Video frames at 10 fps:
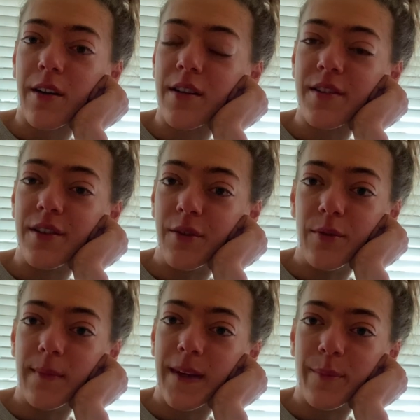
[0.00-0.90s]
on a suit.
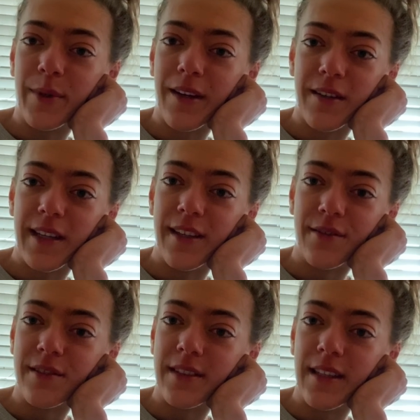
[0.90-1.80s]
I'm not putting on
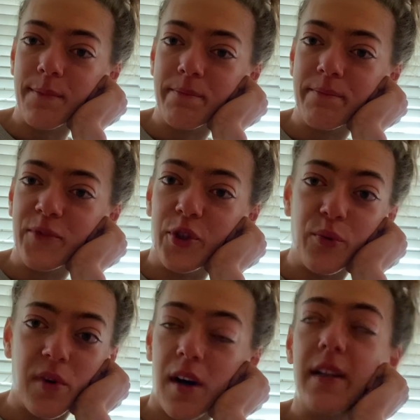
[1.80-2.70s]
heels. I do
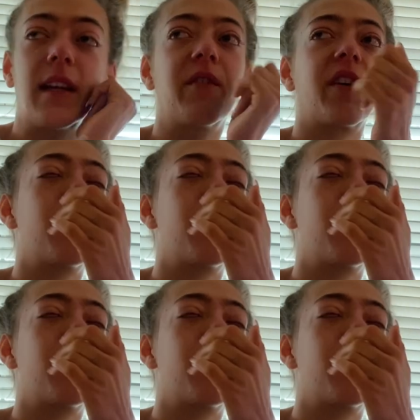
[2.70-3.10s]
not need to look